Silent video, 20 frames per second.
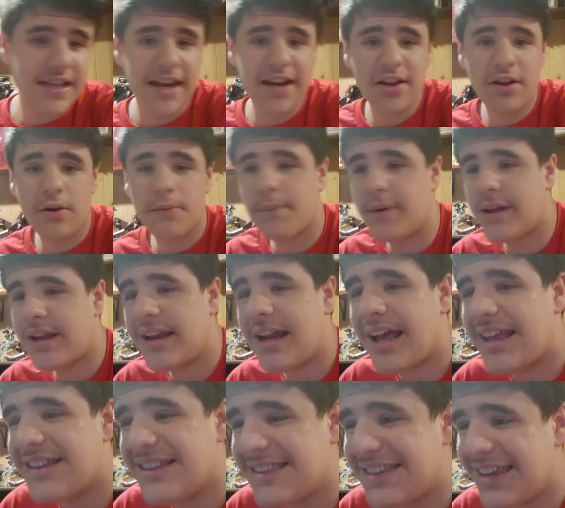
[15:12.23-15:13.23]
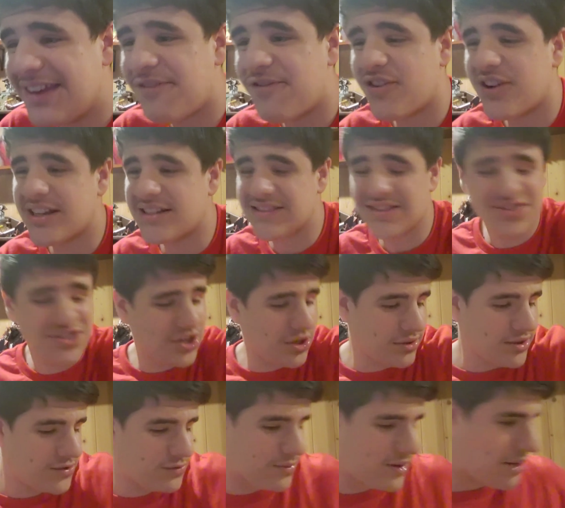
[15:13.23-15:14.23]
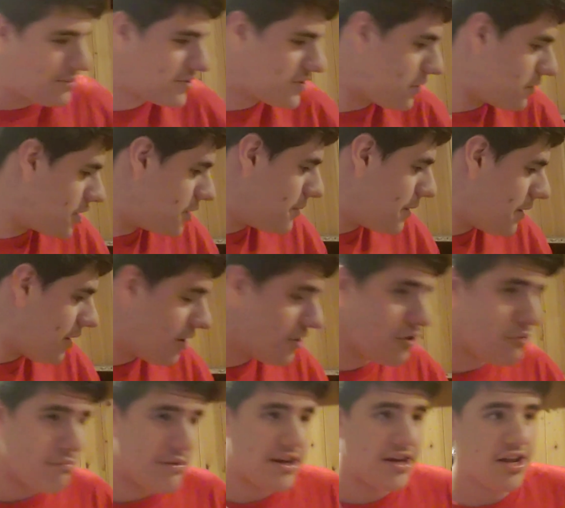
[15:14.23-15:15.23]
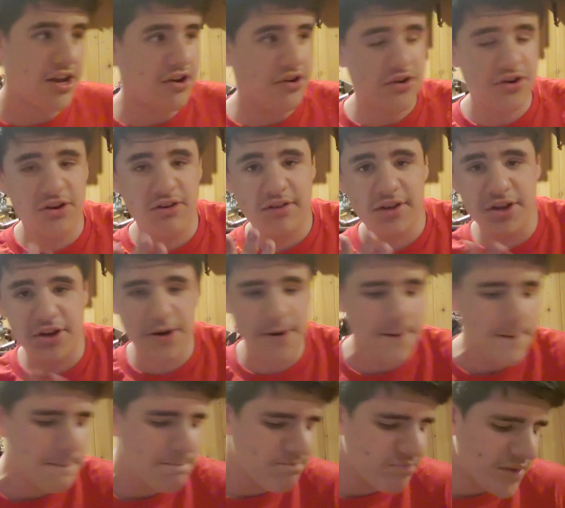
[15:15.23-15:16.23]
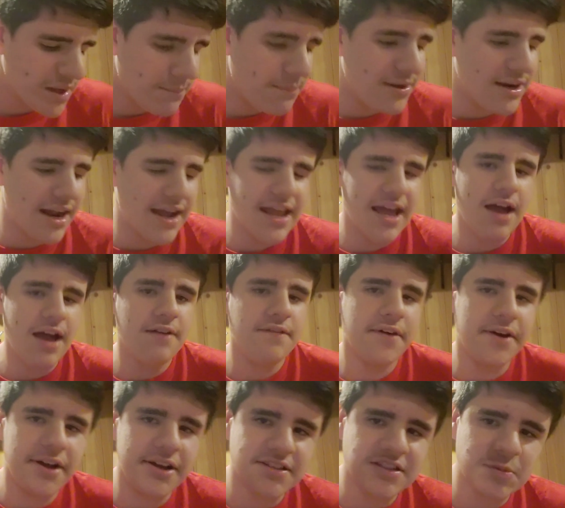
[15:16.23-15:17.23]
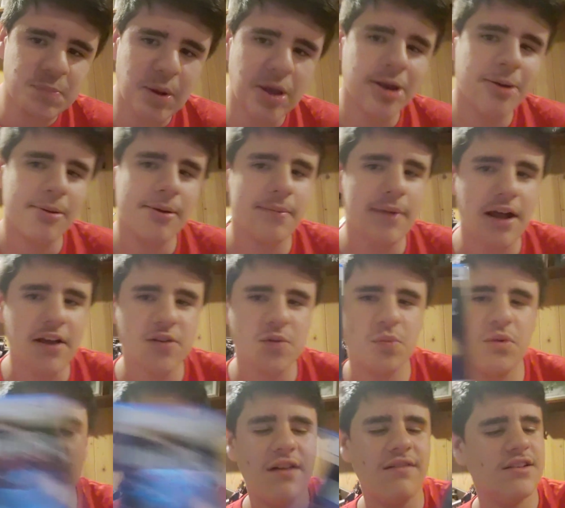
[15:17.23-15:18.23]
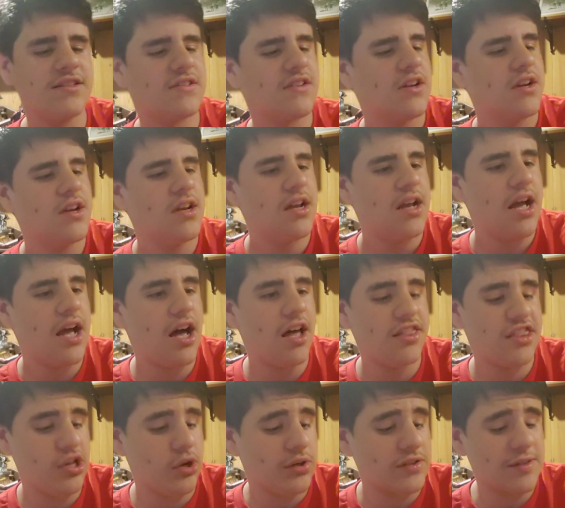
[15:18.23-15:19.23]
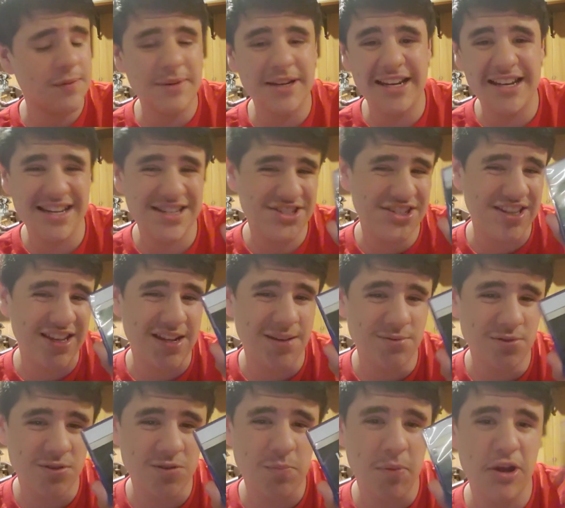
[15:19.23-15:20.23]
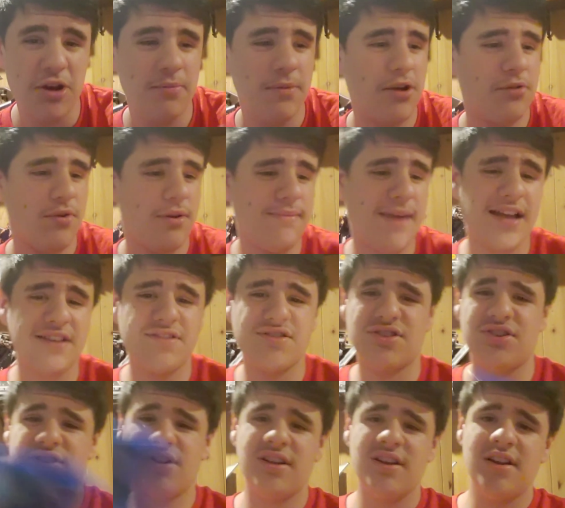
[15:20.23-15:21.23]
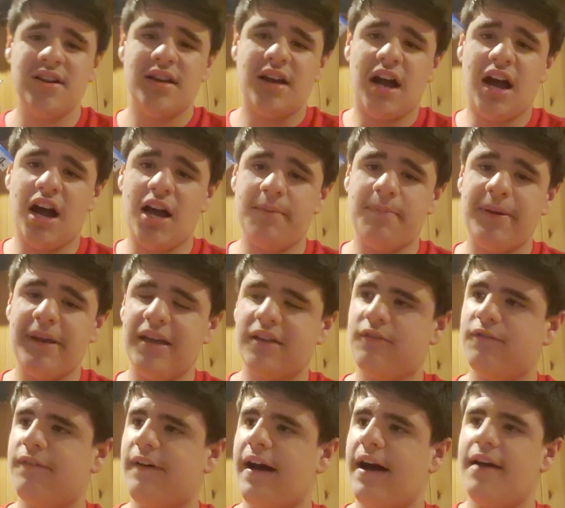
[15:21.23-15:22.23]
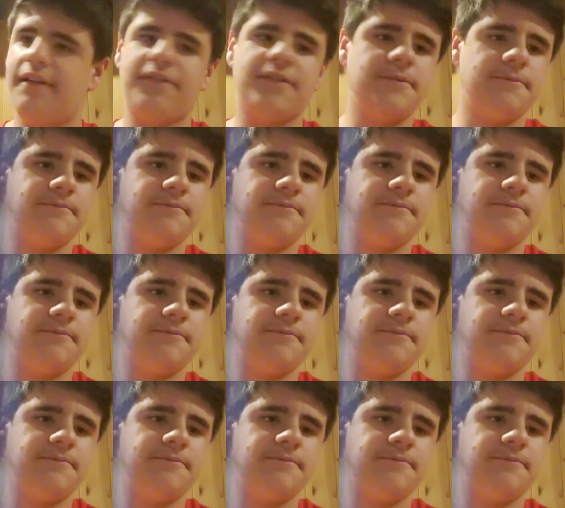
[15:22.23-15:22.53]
that I own, and I did forget to show this when I was talking about other media earlier, but I have Spider-Man Miles Morales, the Ultimate Edition that comes with Spider-Man Remastered on PS5.